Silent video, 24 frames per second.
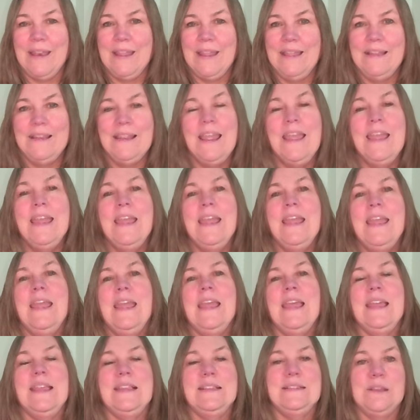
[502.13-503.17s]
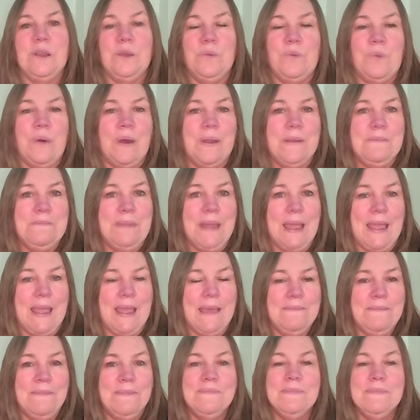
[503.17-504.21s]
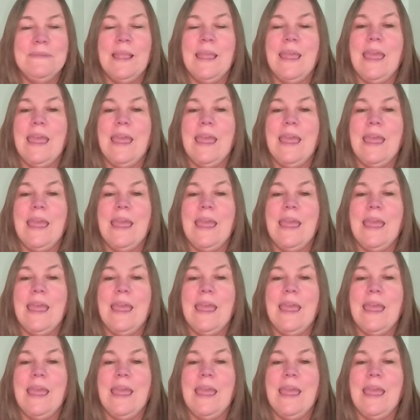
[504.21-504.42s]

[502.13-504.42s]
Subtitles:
it is a 1 bam,